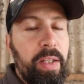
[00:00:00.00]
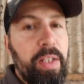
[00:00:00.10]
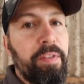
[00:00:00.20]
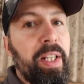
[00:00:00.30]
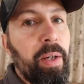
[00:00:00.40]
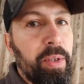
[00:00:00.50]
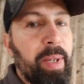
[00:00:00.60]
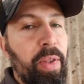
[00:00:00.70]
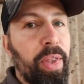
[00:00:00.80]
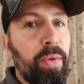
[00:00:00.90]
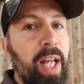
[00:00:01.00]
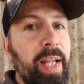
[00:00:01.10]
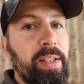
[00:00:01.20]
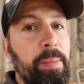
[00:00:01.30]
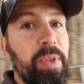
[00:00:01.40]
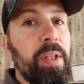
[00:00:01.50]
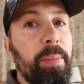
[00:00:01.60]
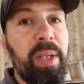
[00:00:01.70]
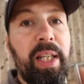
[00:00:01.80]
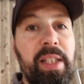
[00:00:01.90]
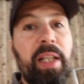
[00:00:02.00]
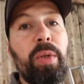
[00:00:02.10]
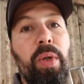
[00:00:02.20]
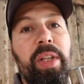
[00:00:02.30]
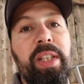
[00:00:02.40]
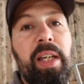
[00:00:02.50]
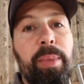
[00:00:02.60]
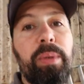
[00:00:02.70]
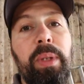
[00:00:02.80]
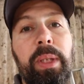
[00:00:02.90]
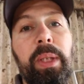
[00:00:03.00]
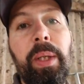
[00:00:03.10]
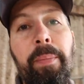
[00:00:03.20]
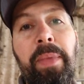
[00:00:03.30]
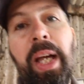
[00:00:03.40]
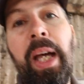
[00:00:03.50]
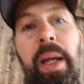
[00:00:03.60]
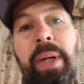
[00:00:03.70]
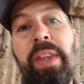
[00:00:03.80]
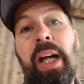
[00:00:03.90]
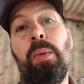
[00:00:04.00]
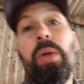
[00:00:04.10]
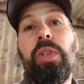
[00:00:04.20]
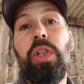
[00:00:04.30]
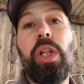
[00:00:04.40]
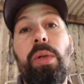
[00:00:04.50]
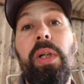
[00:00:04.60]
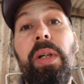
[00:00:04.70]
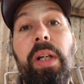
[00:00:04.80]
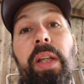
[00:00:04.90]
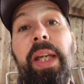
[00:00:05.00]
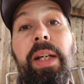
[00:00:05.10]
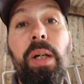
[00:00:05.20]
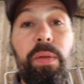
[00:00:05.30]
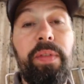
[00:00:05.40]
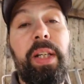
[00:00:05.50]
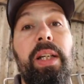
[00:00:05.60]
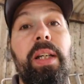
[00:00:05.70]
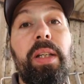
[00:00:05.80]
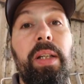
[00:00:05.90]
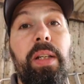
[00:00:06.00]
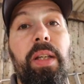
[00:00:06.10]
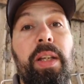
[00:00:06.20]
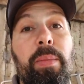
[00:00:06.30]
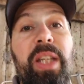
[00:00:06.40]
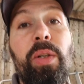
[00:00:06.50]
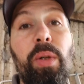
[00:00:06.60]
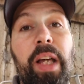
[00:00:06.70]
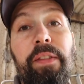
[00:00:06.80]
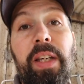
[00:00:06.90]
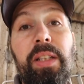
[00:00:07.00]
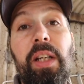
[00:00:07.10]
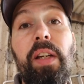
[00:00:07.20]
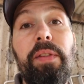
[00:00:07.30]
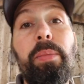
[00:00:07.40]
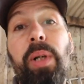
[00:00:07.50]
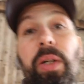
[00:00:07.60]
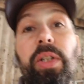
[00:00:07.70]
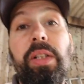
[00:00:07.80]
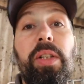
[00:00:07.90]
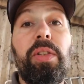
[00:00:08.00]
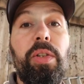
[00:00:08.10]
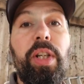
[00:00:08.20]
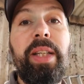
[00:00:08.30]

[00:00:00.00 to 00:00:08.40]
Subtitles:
This video is about three items, please ignore the table, that I want to show you, and then hopefully they'll make your life easier if you purchase such